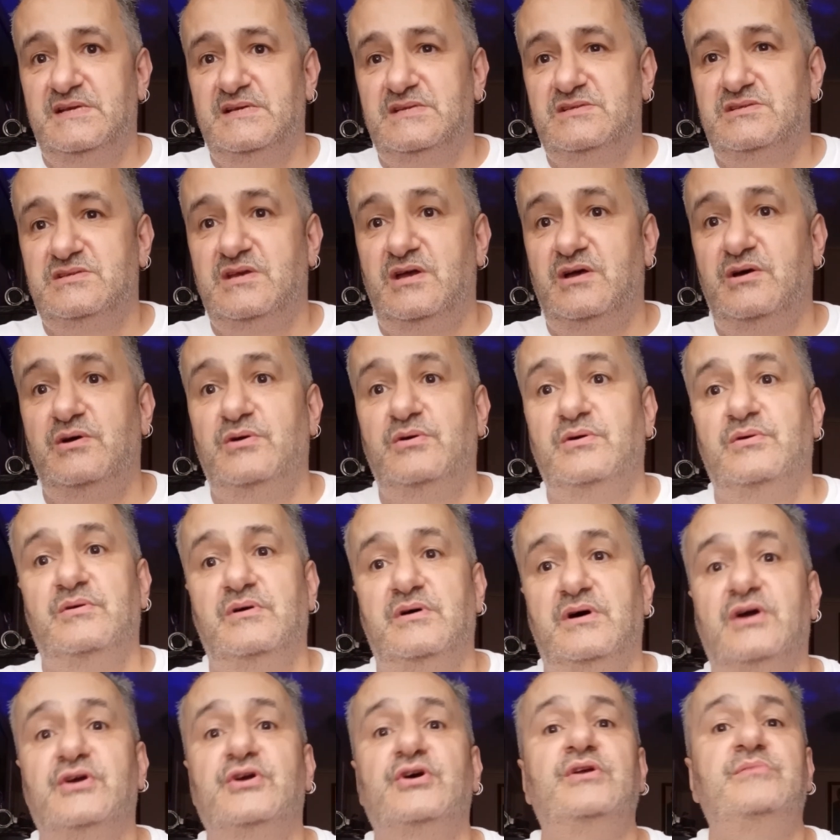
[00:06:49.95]

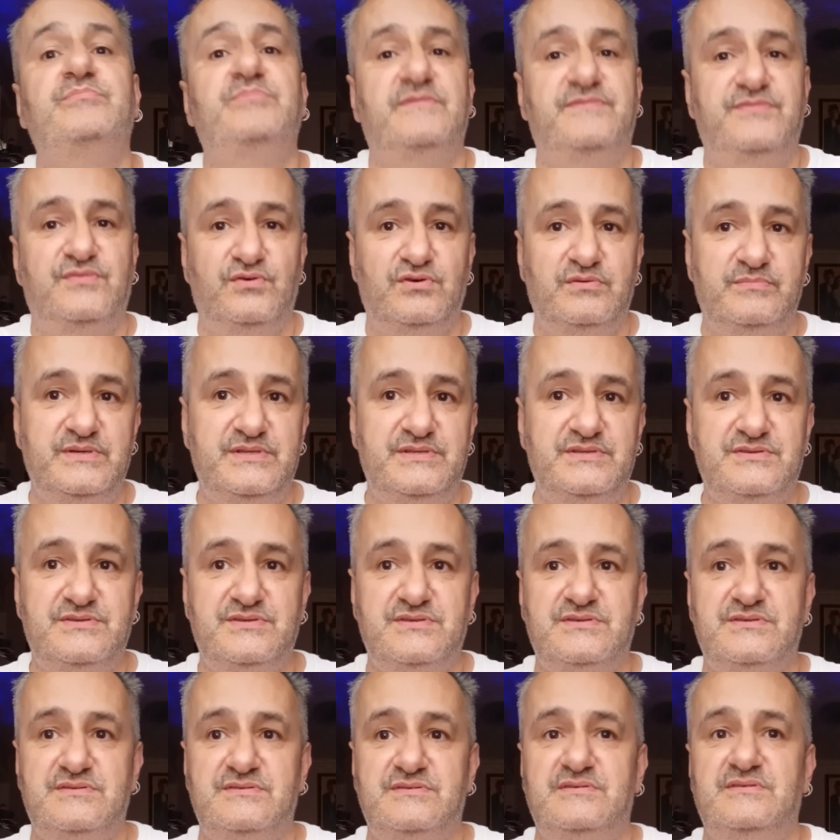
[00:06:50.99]
So a good
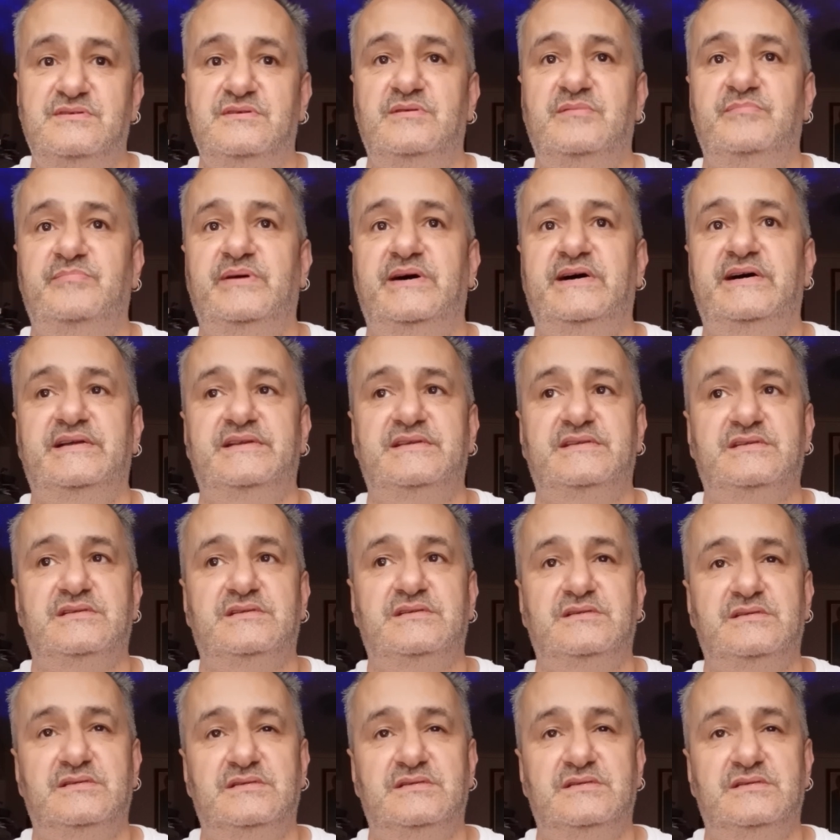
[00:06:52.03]
performance, but